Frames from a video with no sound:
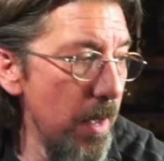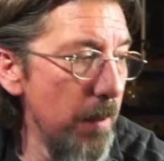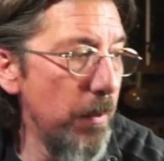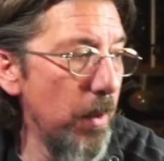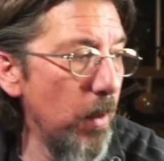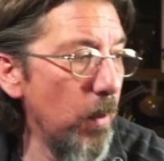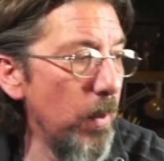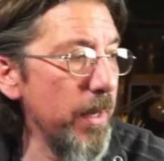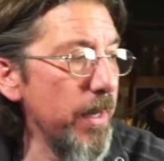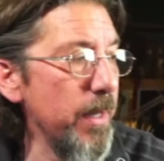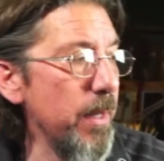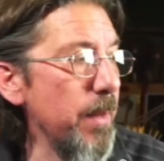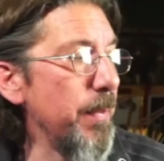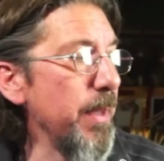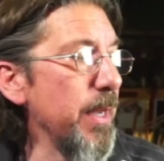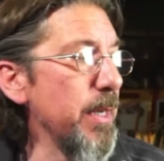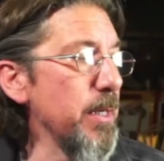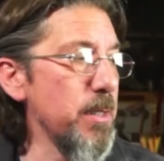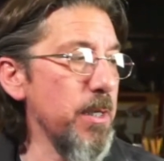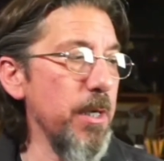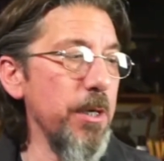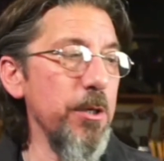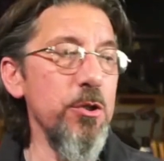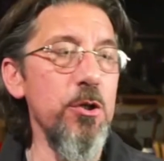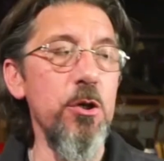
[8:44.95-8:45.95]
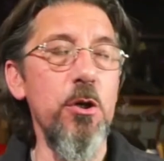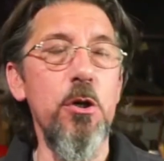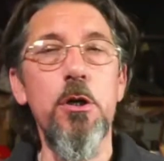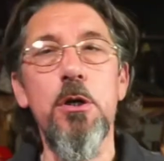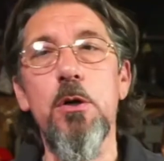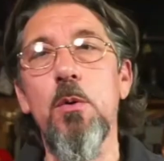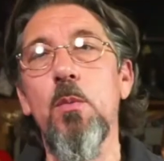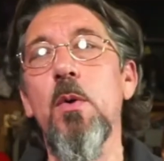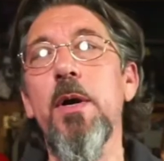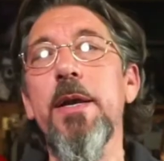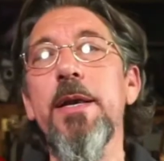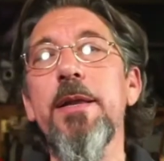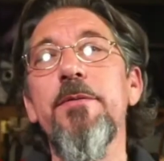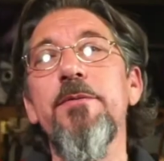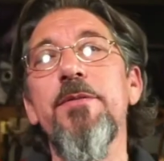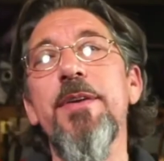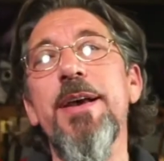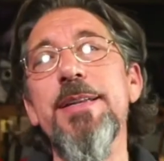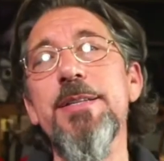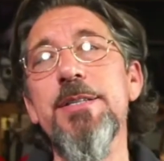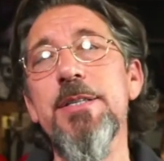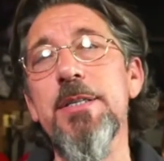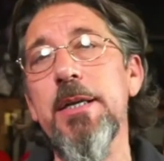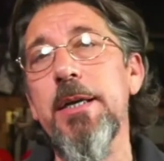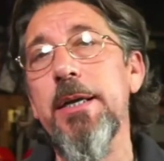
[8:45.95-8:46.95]
But one of the biggest things you're going to want to
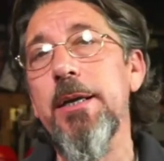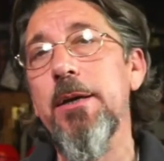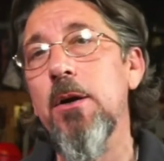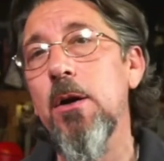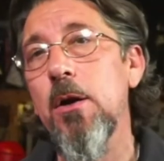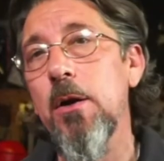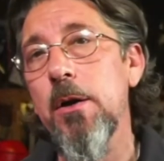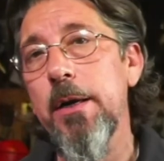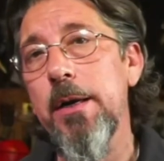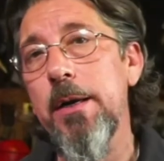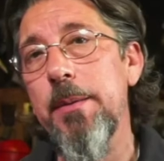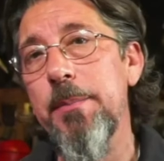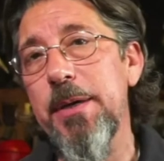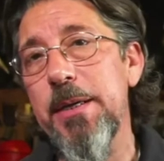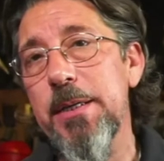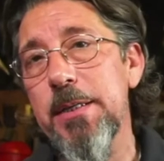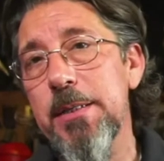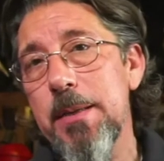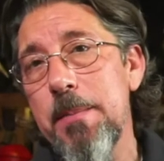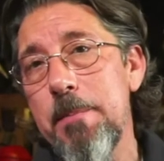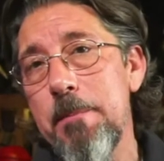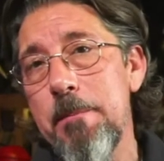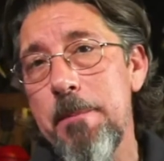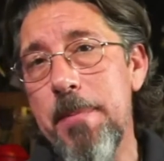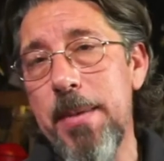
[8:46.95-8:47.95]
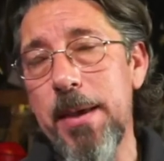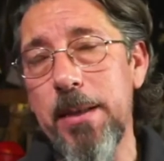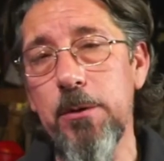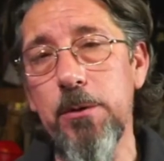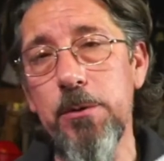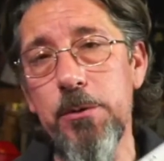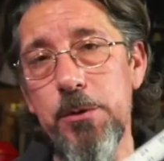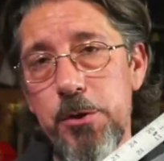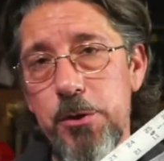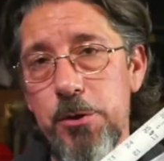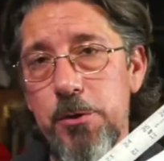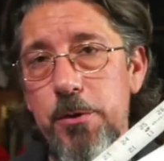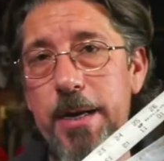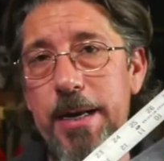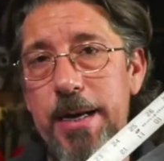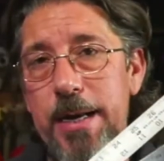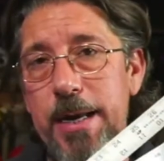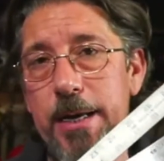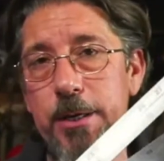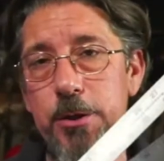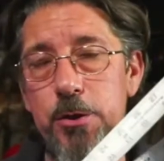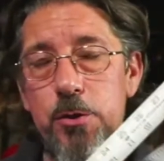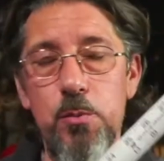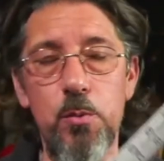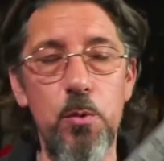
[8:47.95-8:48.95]
invest in are going to be some metal straight
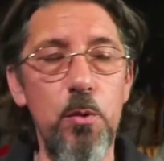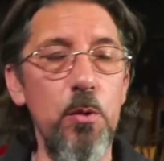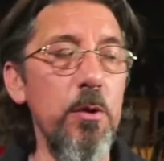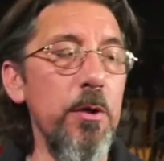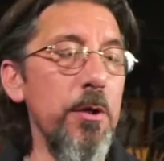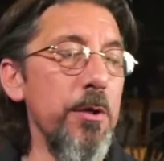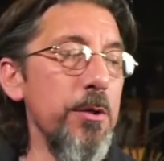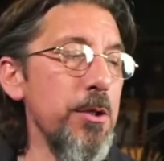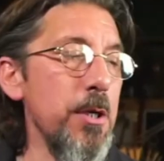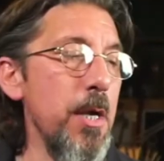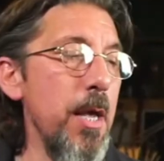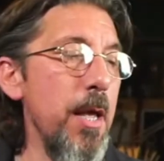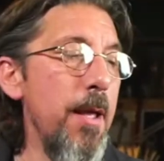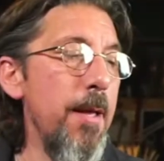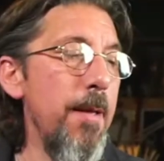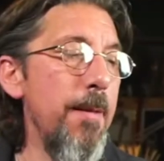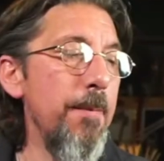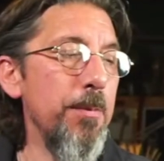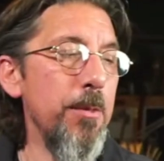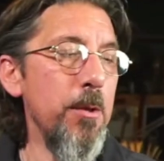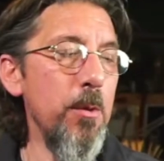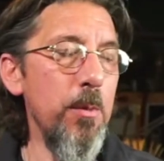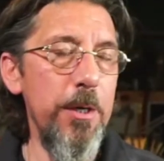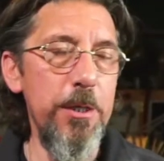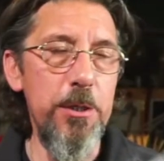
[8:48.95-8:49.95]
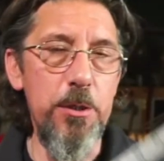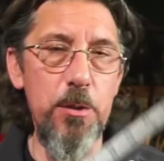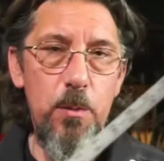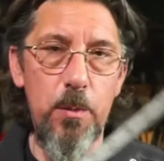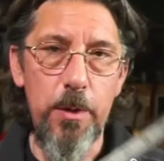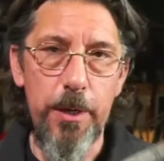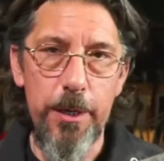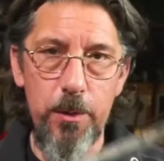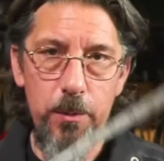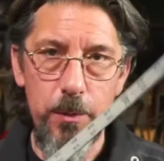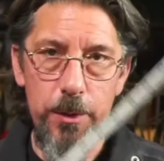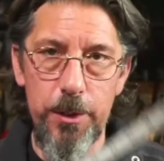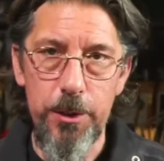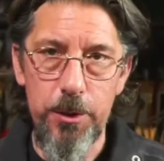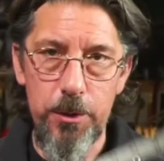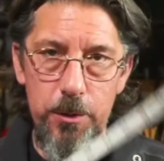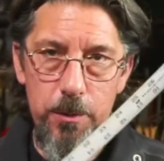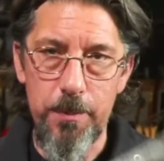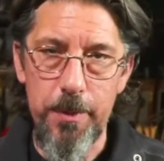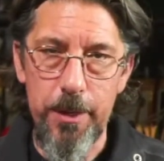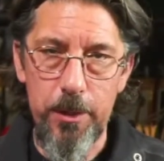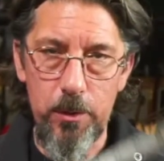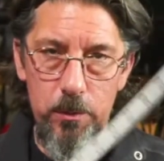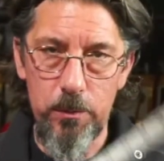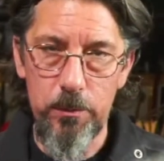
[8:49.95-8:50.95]
edge rulers. The reason why you want to
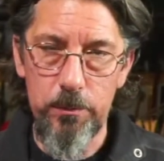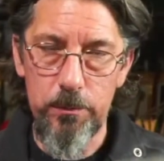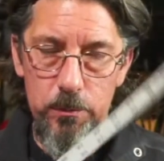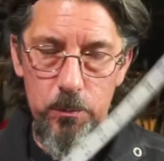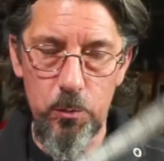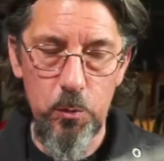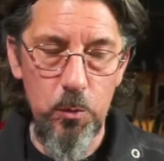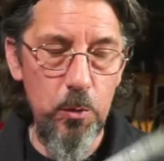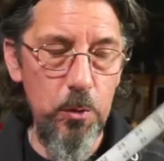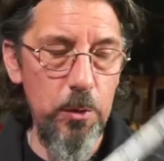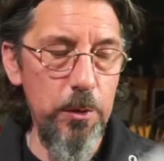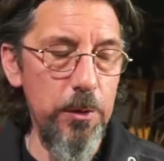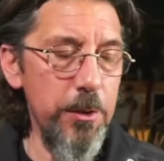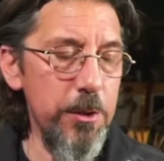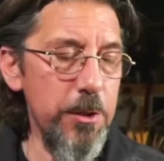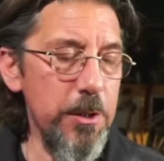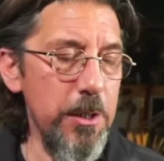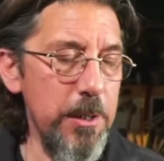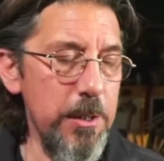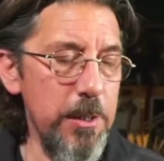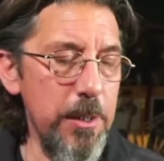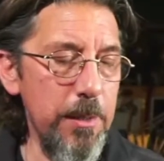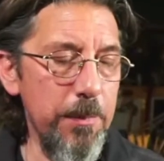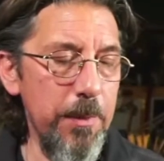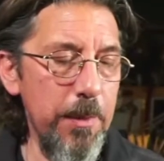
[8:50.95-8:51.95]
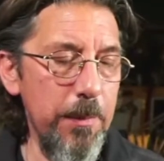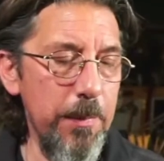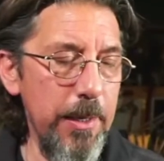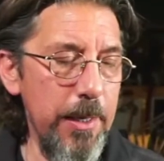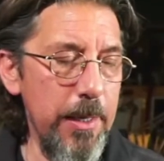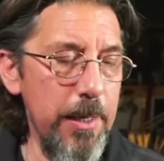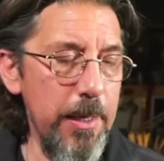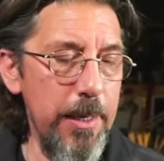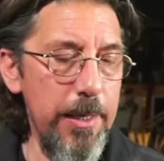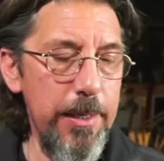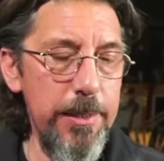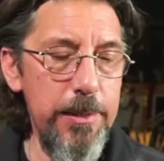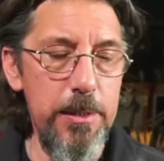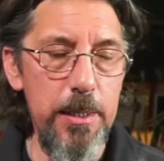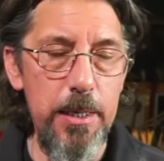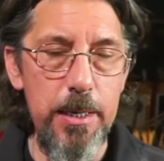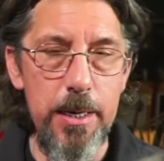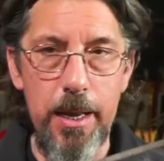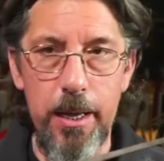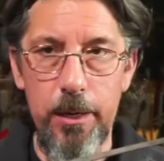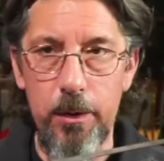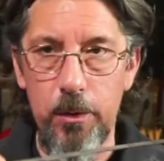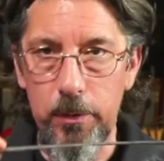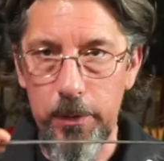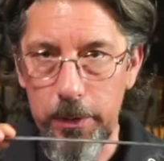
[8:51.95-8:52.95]
do metal rulers is simply because
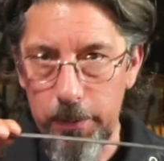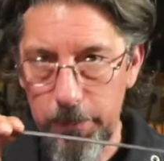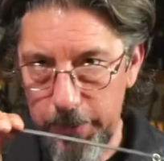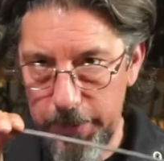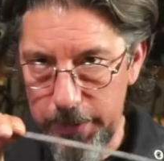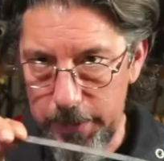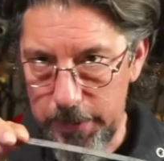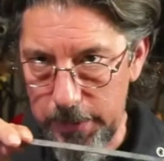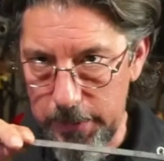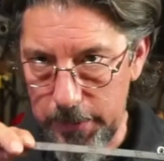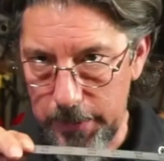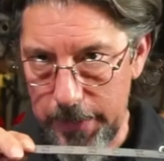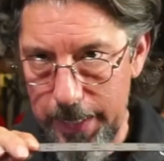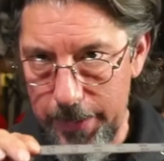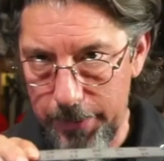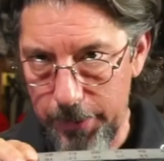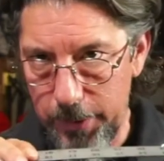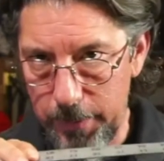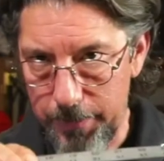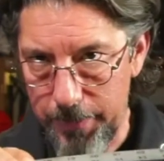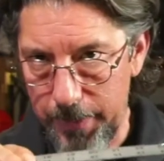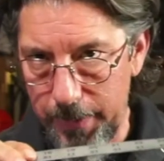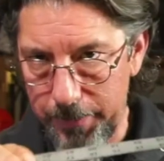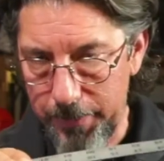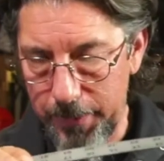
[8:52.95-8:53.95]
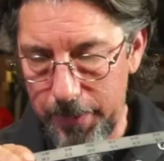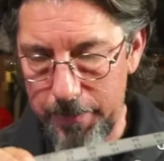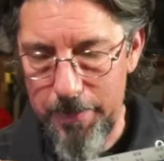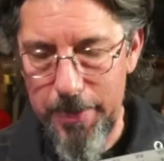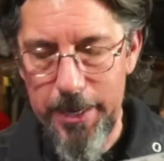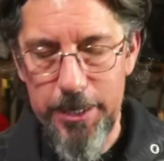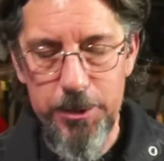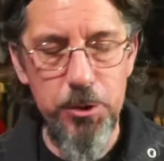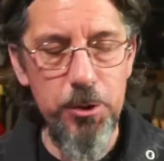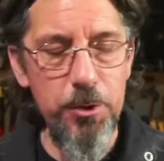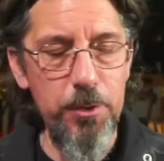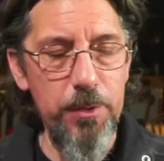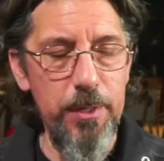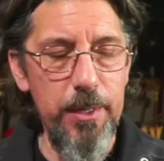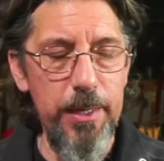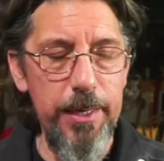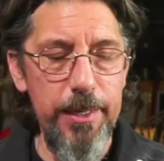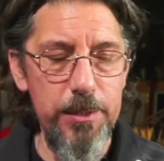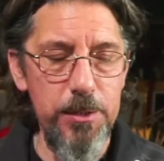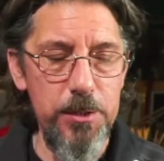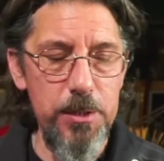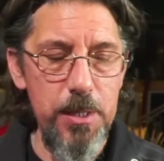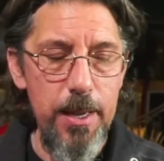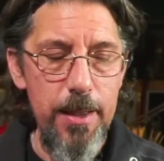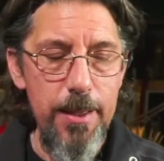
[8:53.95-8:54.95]
not only will this allow you to be able to measure
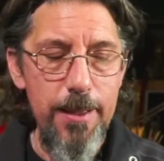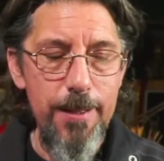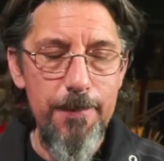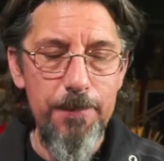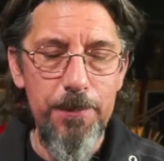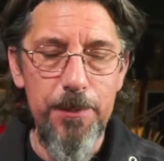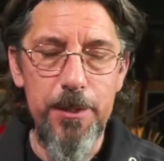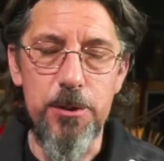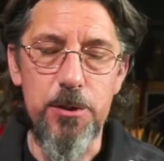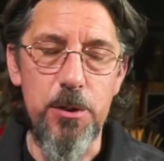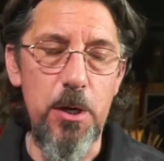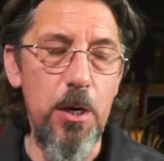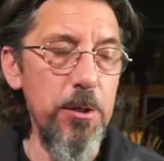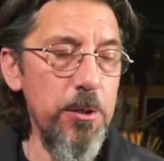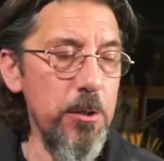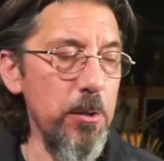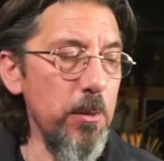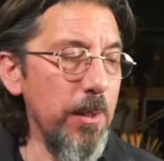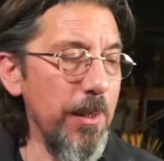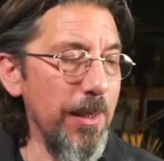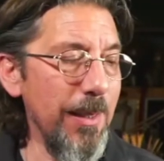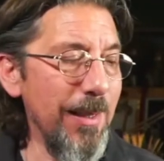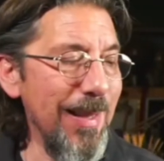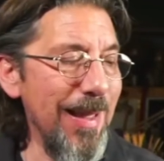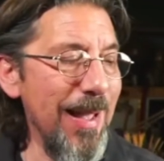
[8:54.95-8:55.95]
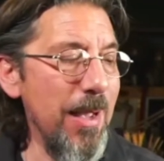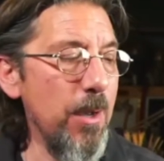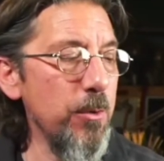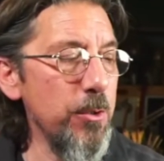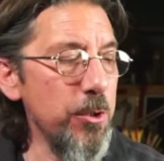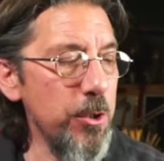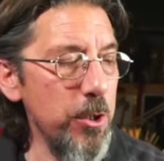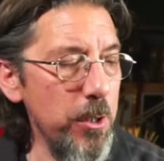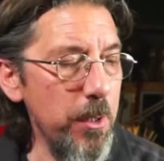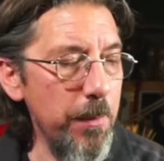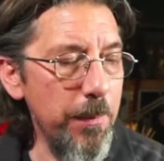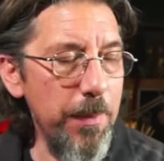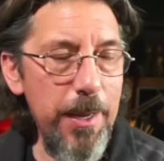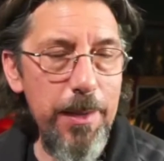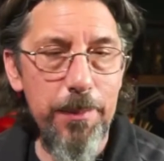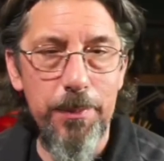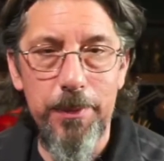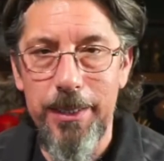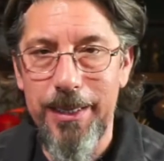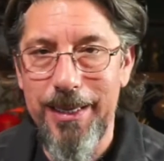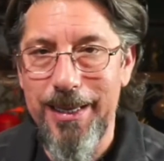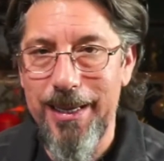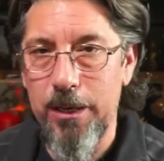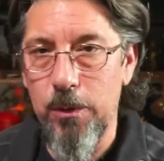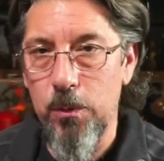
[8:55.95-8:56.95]
things, this also allows you to be
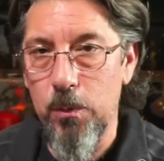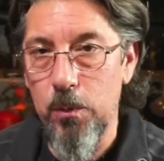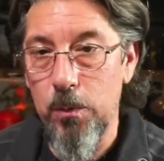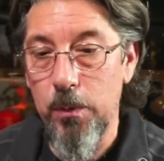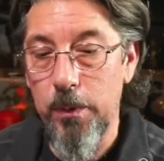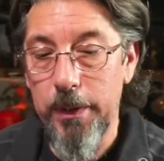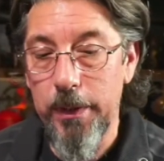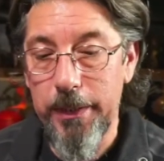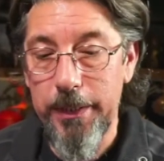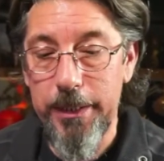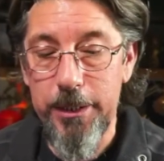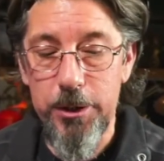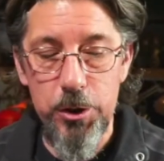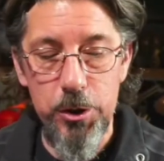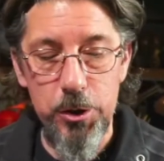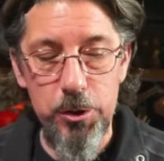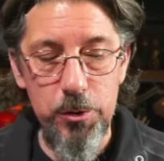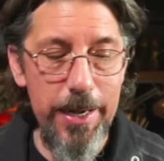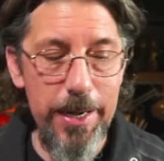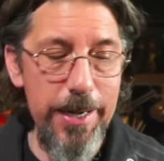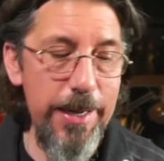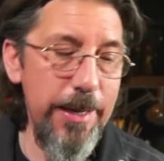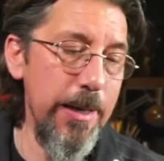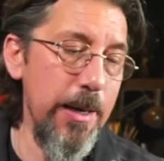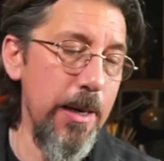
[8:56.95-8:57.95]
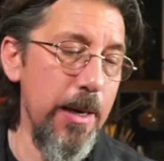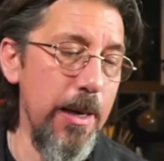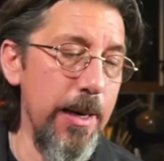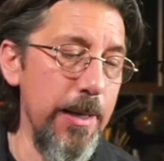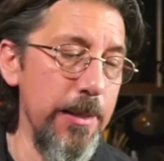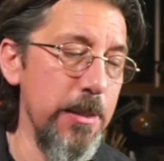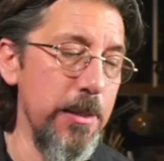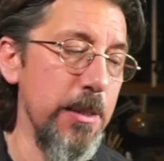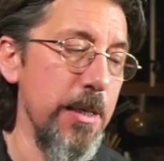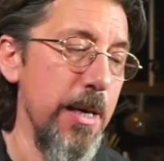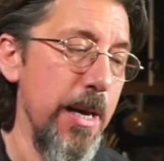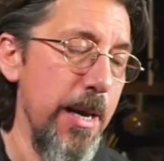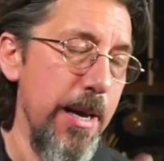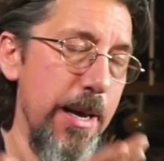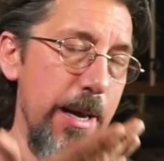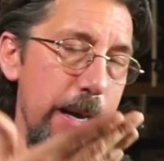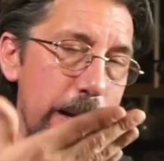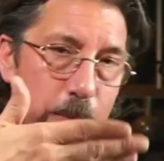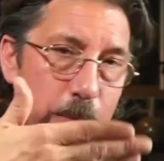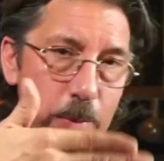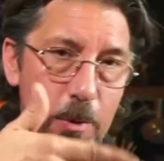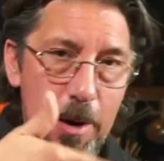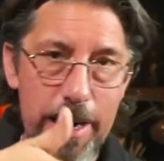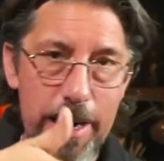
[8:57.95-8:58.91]
able to get really straight cuts and